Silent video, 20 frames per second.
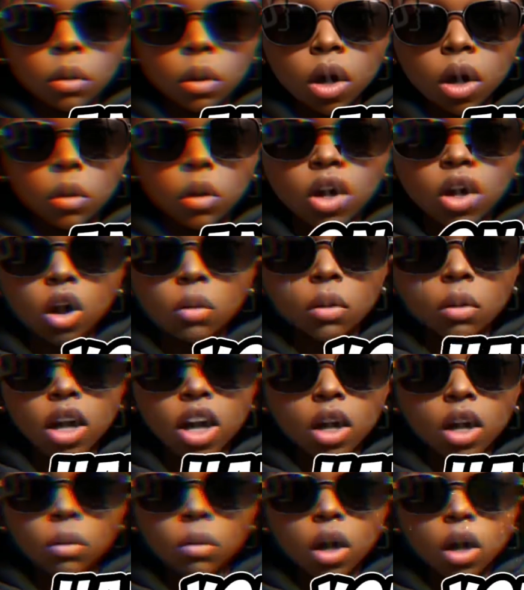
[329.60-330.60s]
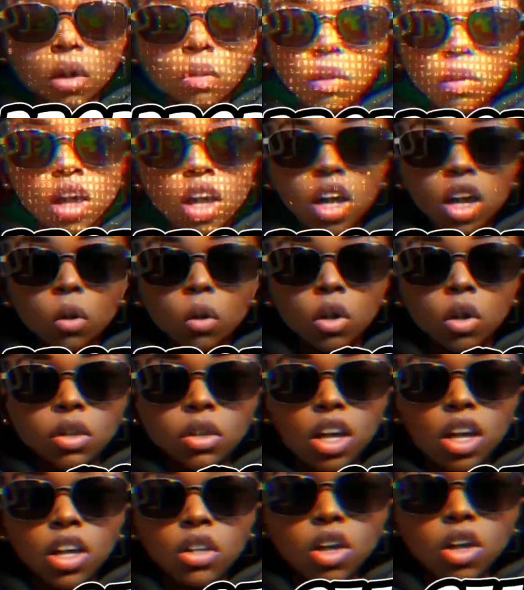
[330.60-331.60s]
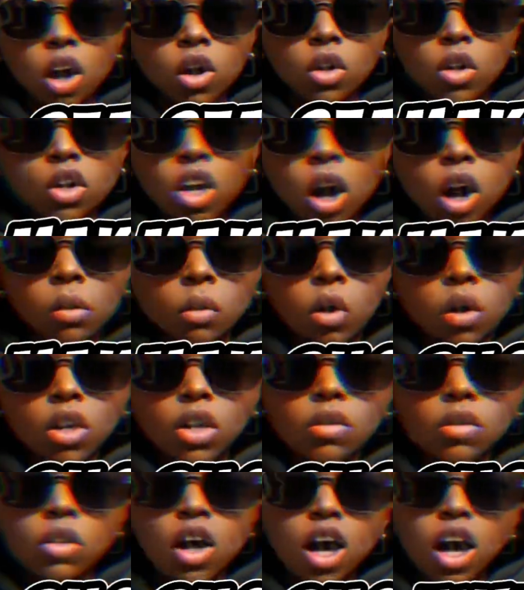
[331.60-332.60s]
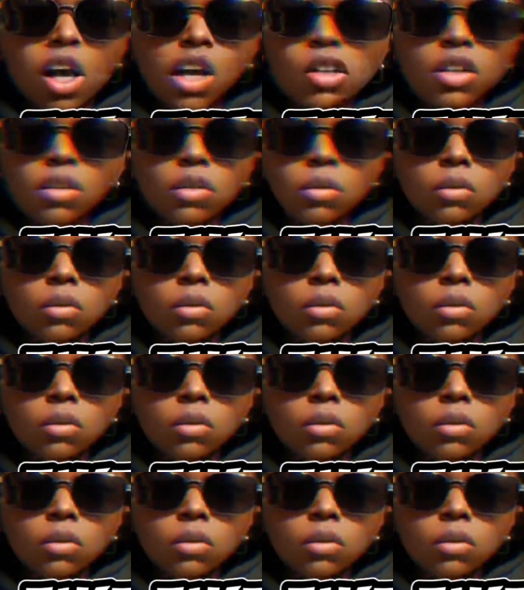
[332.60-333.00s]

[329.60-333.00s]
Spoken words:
once you have your product, you can start making short TikTok